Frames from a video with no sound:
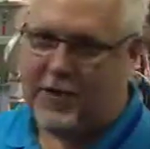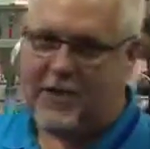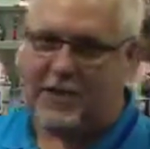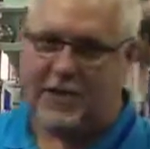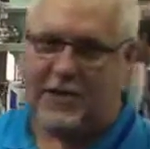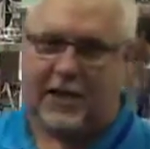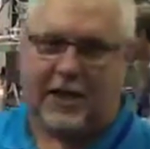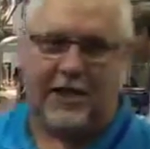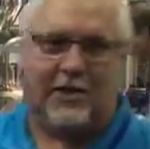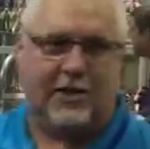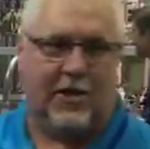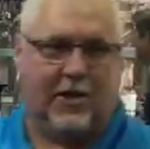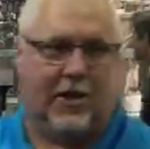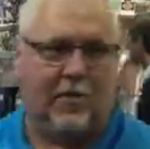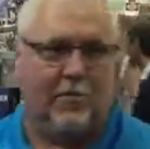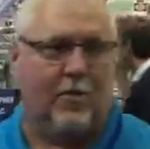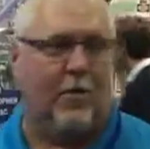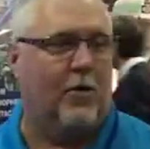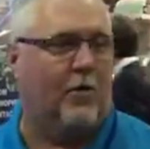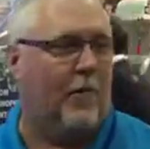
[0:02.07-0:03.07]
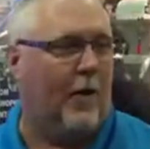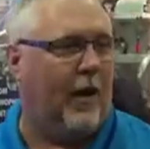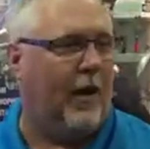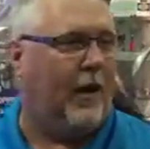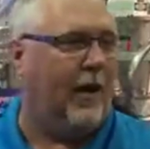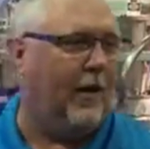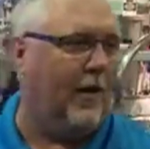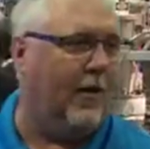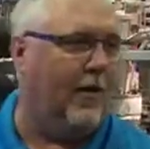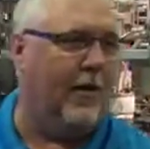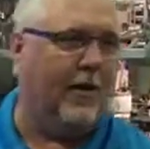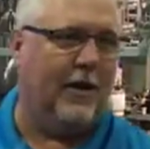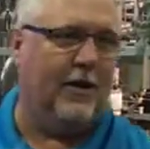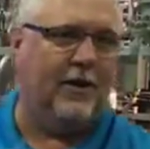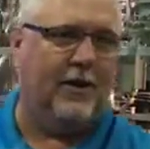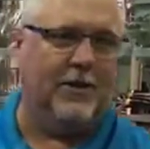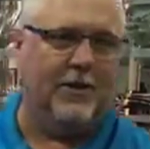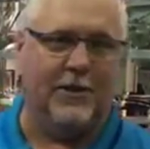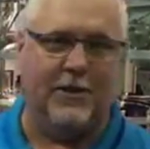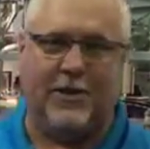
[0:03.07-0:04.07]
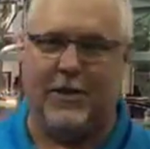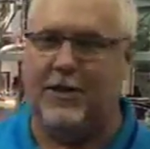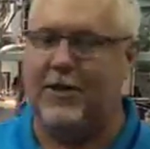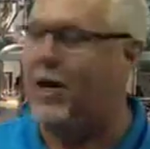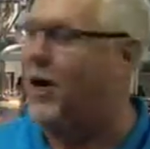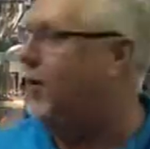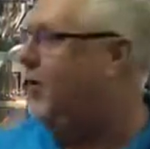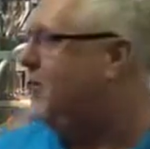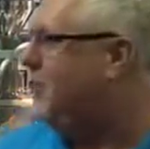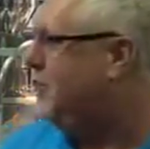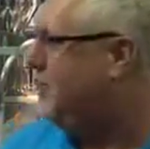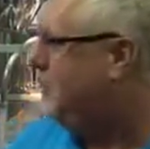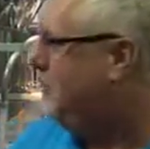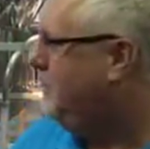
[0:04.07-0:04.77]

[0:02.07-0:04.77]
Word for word: presentation on bulk bag unloading news and don'ts.